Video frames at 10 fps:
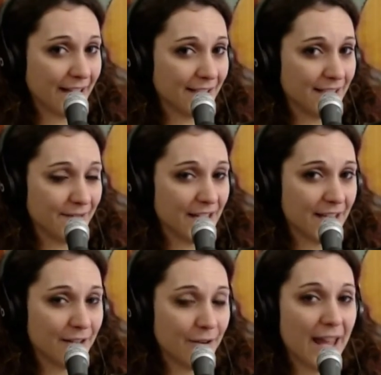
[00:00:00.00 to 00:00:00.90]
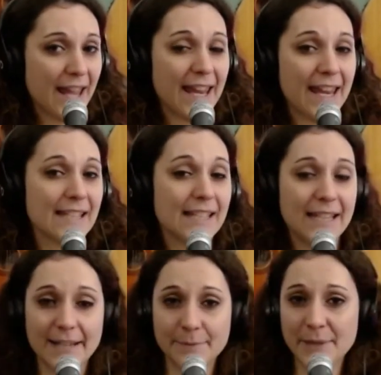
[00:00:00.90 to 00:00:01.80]
you like this video, and
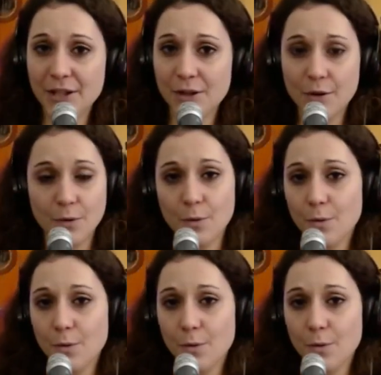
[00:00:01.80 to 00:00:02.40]
let me know